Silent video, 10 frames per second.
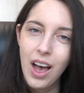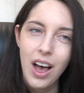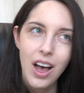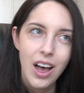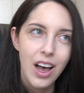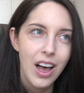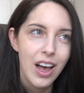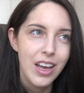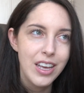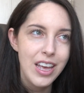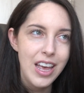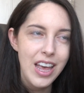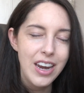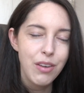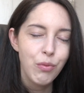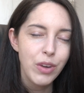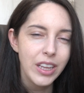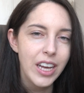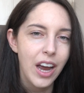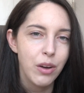Uh, and it
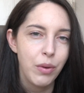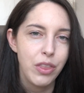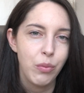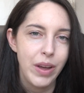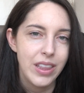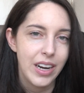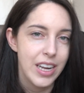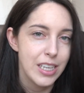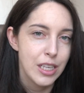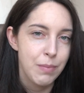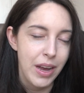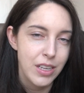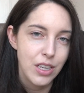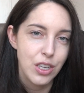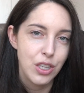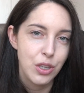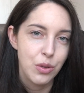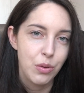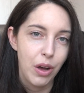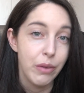really kind of went the way that I expected it
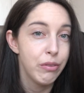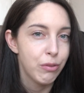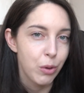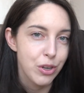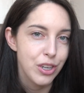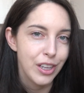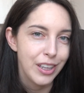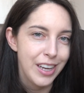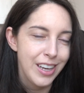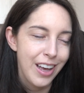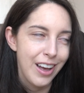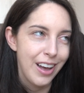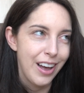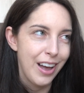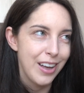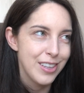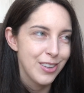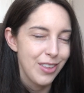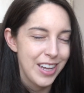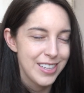to, unfortunately. Uh,
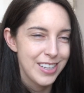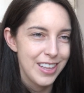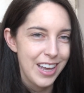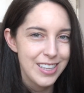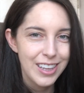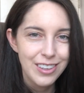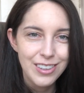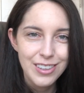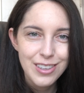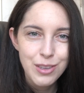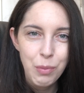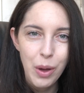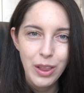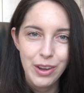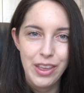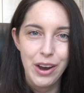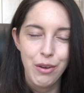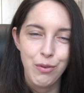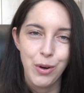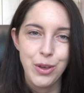so that's that's a little spoiler
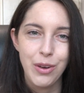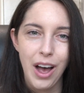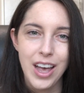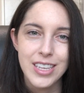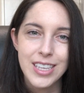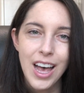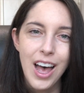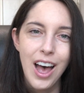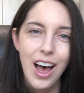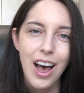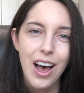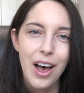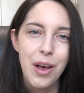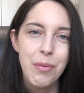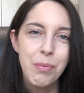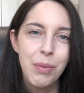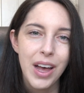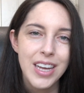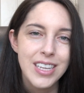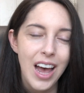there for you guys. Uh,
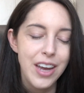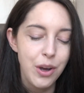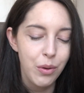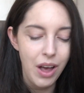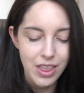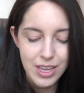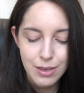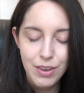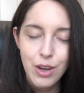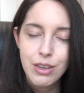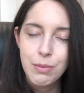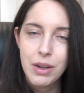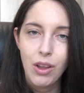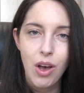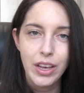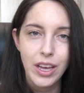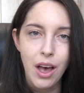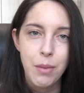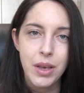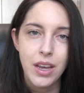but I know this video has been long in
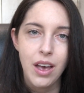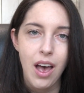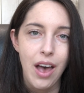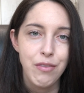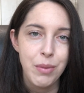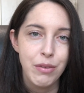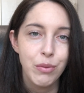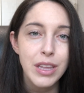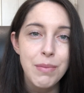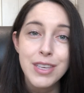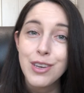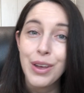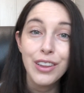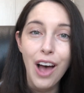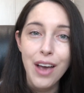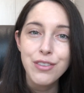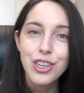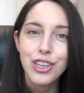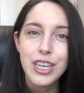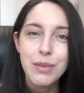coming. I've been really busy doing live
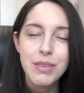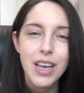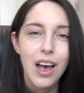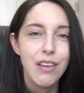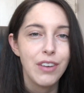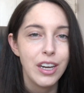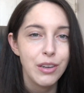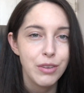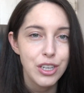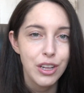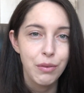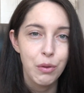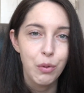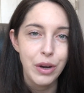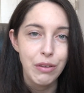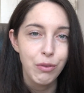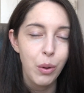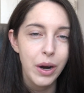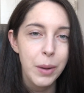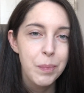streams. Uh, I finally reached level
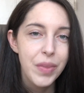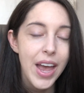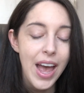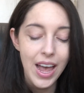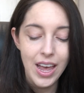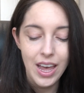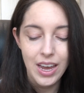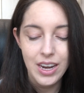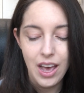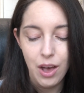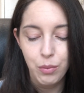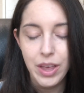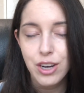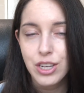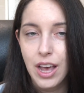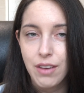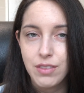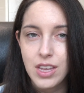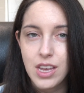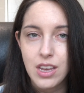44. And uh, we actually
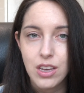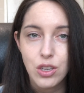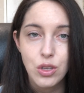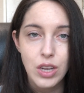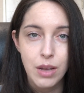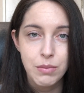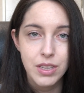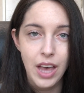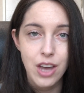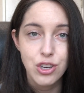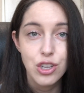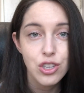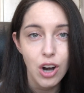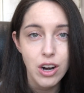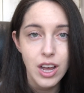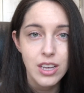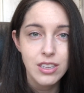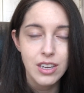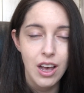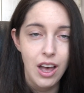have the two times catch
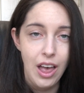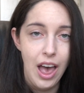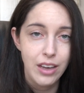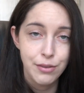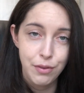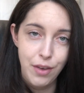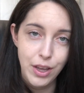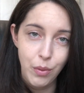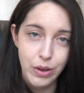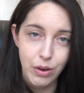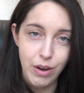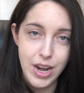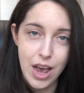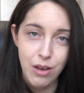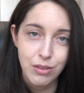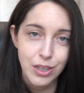Stardust uh, active event going on right now.